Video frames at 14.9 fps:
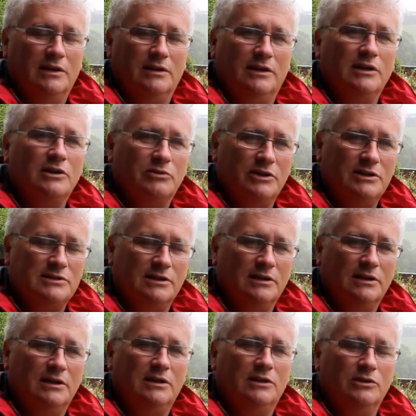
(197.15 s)
and
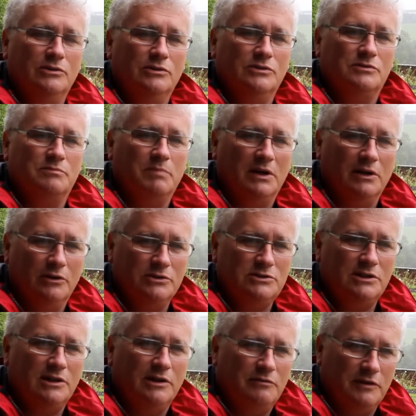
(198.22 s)
increasingly use
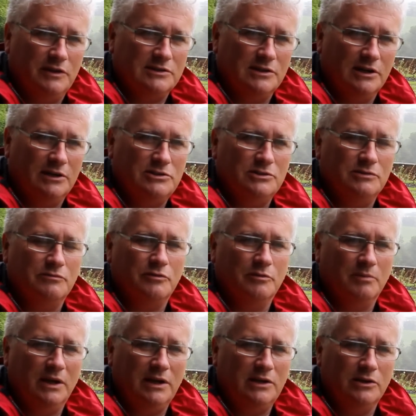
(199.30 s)
biologically fixed nitrogen
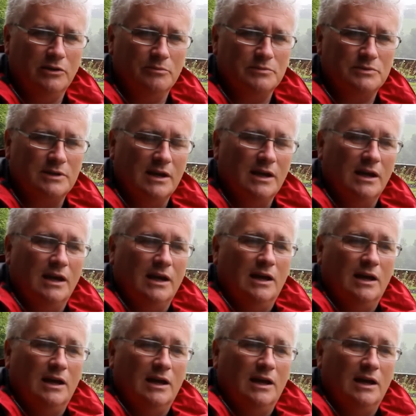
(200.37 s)
from legumes,